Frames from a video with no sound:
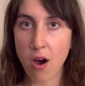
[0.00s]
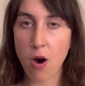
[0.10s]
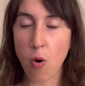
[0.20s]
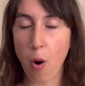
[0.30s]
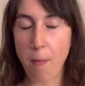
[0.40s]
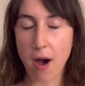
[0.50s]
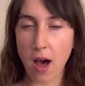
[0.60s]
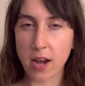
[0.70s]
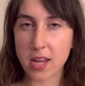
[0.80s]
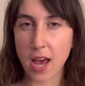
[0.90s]
or
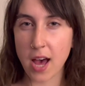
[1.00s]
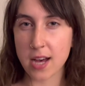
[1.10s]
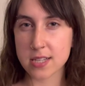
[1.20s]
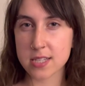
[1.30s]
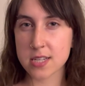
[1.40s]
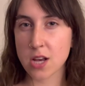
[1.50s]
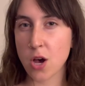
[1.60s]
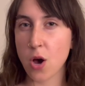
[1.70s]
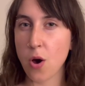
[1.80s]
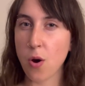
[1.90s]
podcast
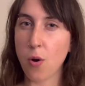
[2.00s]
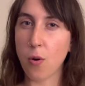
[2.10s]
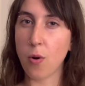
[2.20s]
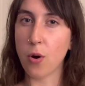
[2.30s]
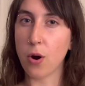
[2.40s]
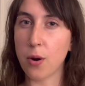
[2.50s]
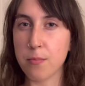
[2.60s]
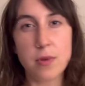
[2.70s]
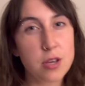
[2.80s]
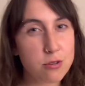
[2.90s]
or
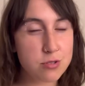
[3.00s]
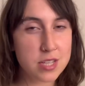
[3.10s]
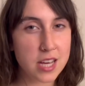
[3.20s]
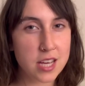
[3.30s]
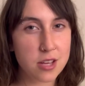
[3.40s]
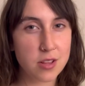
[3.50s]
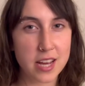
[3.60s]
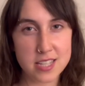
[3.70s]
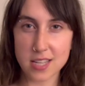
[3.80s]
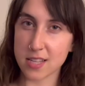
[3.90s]
music you like
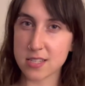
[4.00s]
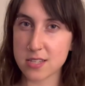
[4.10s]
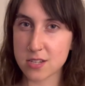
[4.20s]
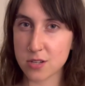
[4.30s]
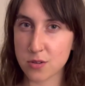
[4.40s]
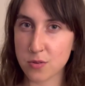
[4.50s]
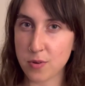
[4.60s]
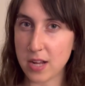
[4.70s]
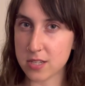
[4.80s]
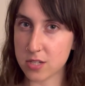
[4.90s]
to listen to
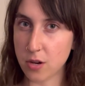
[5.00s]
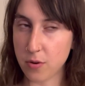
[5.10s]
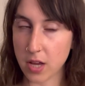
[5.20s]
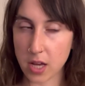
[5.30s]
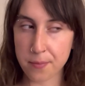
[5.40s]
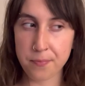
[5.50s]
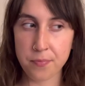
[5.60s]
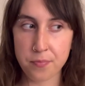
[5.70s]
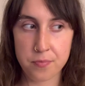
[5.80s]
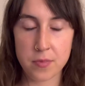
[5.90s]
while sewing,
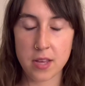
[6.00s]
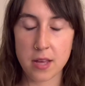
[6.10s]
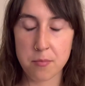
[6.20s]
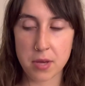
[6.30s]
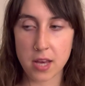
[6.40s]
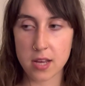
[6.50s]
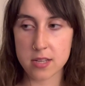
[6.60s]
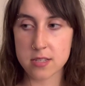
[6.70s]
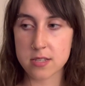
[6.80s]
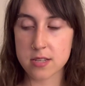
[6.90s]

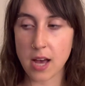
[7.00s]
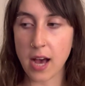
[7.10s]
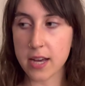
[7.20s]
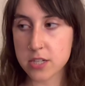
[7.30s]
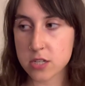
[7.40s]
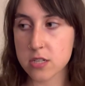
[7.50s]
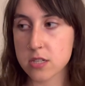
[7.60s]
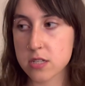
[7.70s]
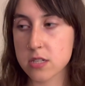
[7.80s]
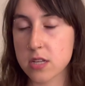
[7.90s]
because I
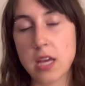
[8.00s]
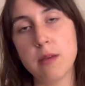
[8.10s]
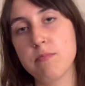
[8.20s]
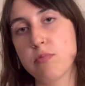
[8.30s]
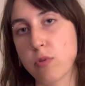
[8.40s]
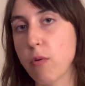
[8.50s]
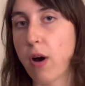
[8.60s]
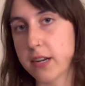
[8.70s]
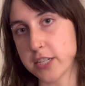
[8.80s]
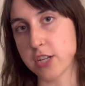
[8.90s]
just keep
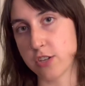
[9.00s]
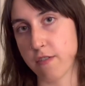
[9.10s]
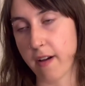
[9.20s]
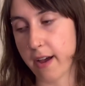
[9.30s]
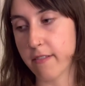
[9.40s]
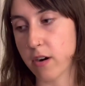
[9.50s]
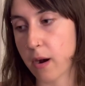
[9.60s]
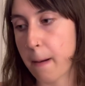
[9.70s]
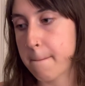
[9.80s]
rewatching Survivor,